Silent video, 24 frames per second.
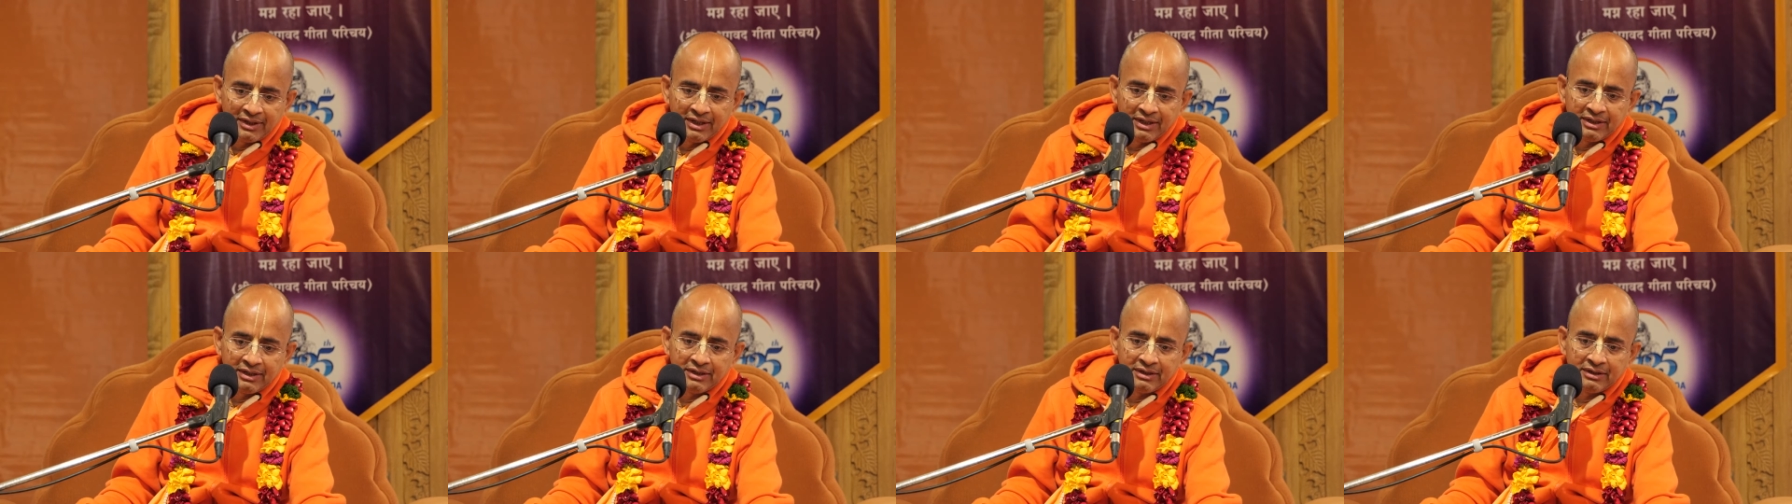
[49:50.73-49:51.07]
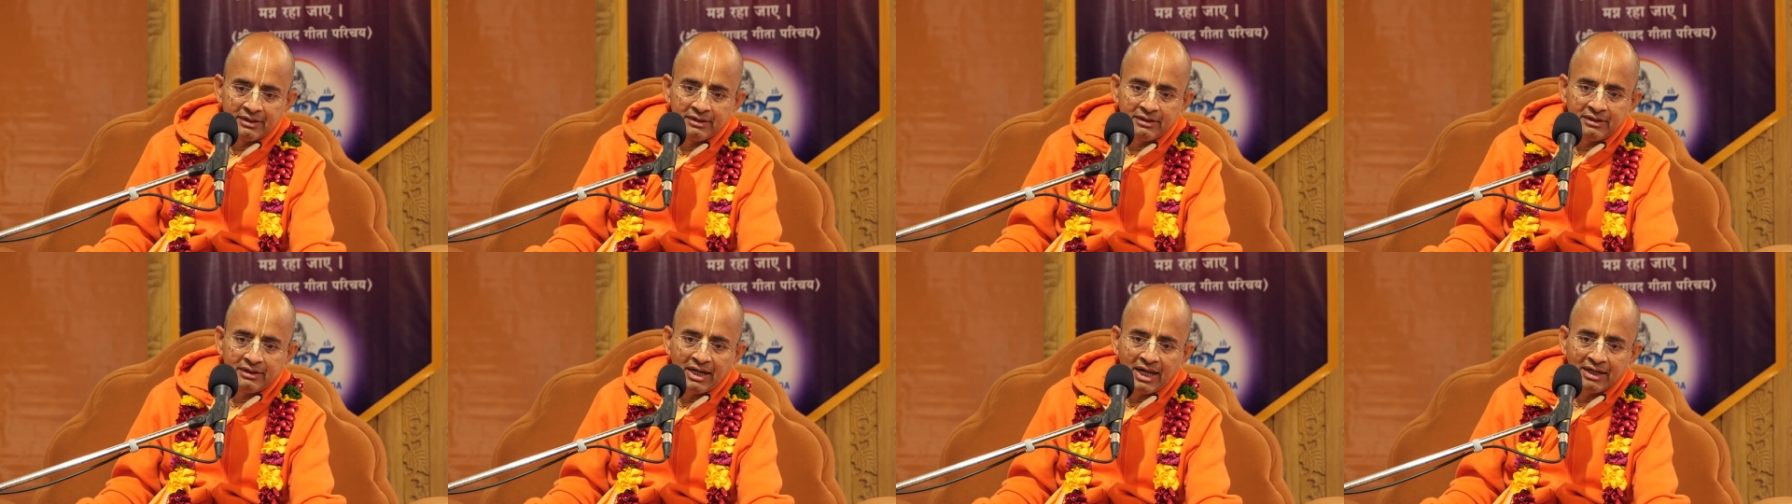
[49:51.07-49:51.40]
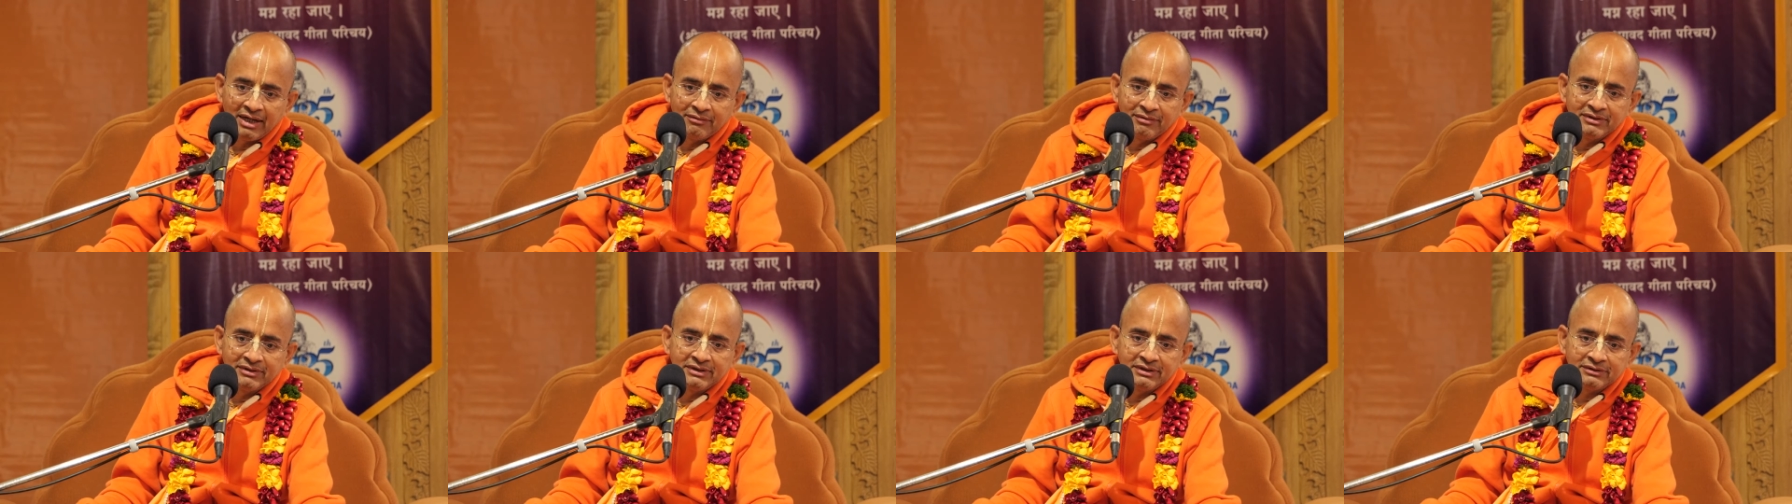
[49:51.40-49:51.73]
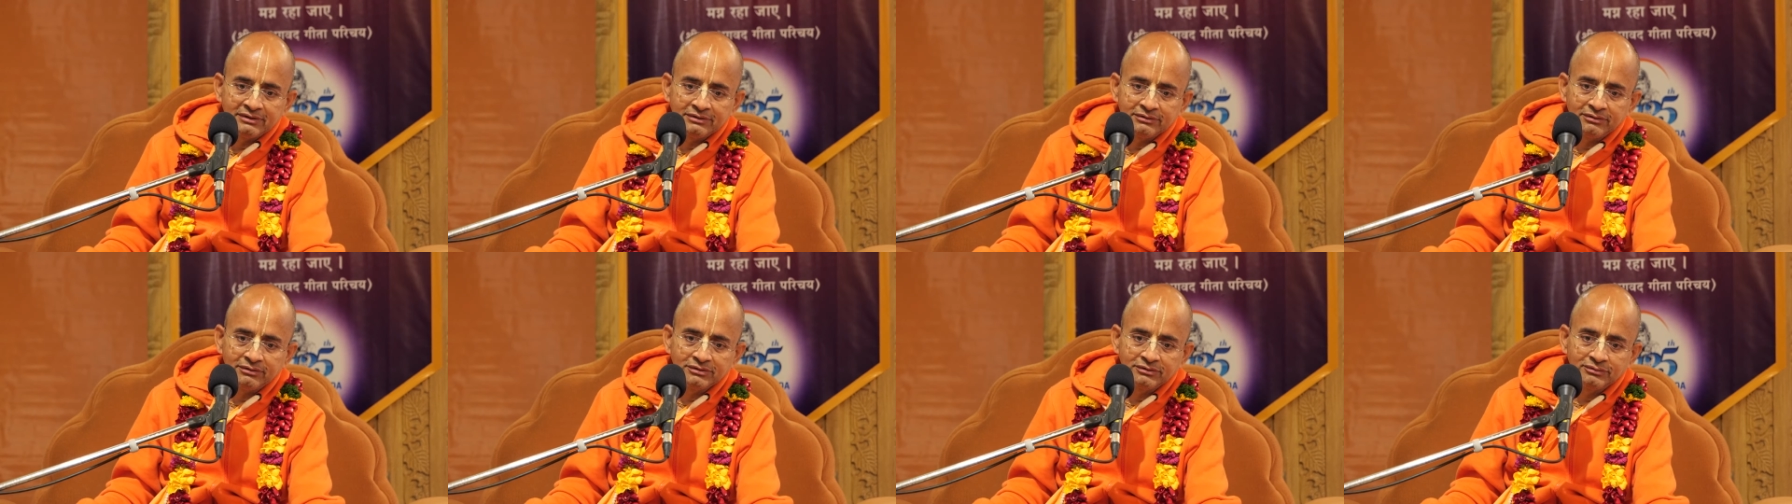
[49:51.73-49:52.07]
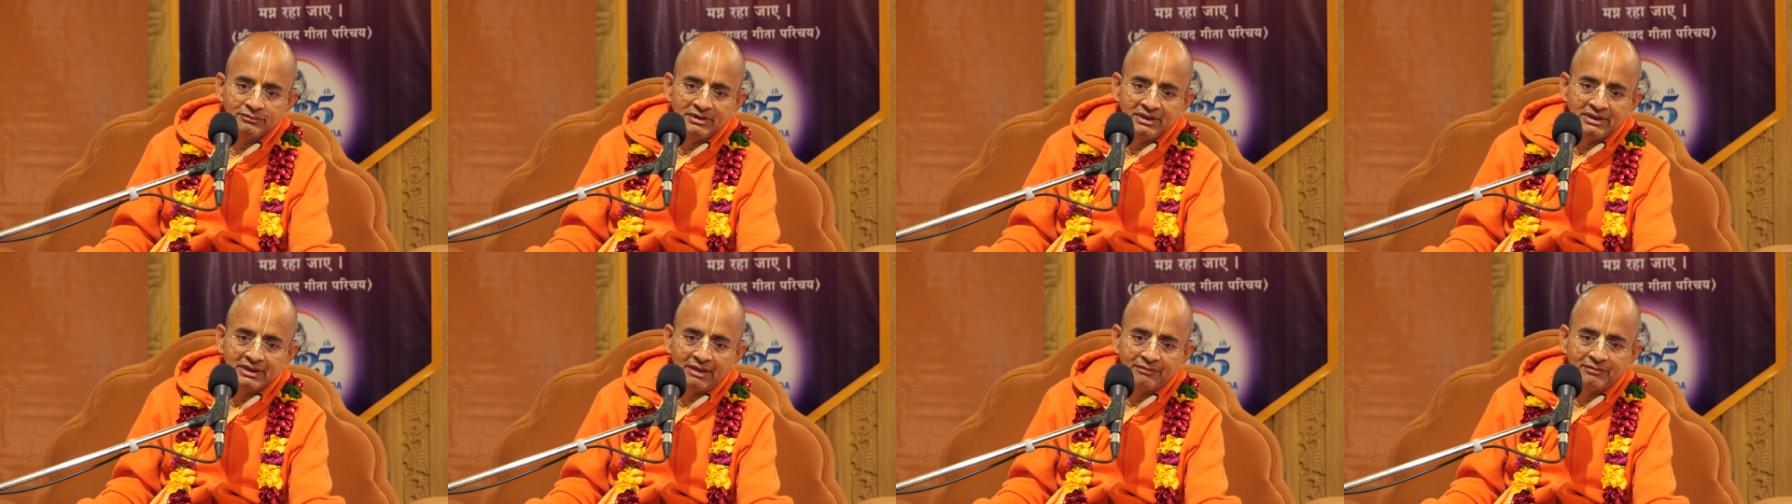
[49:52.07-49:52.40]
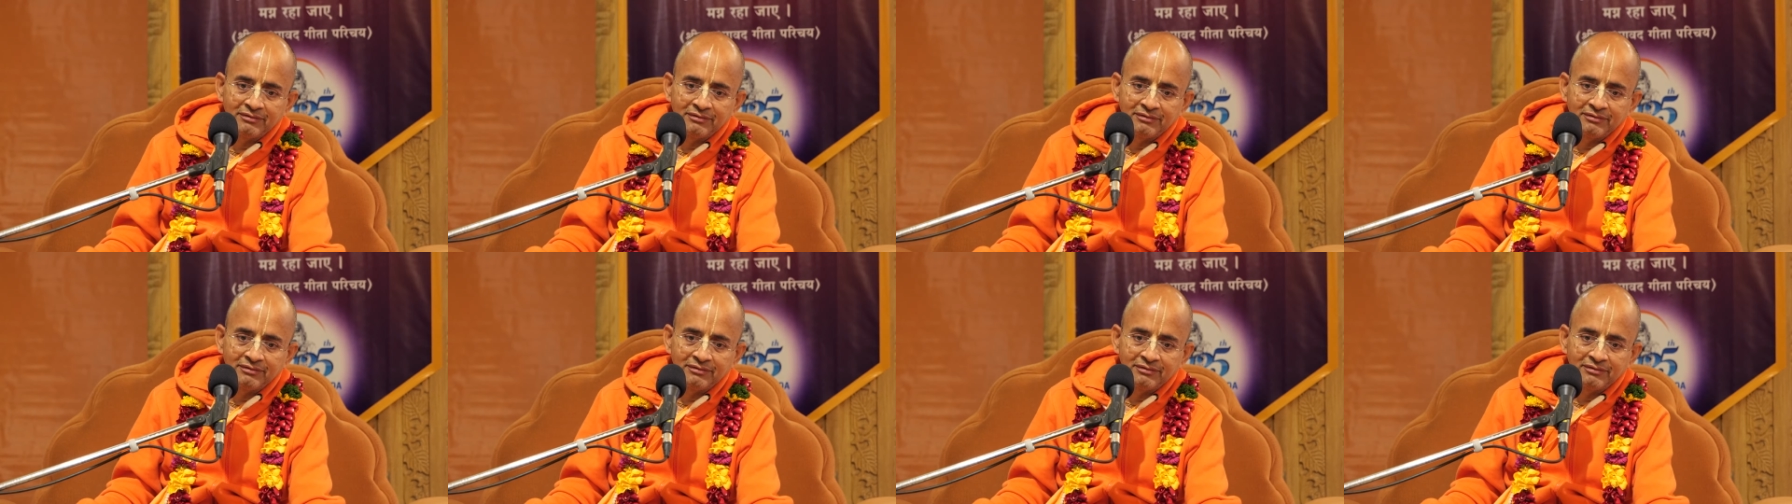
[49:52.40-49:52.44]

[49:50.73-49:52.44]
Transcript: the language is so sweet.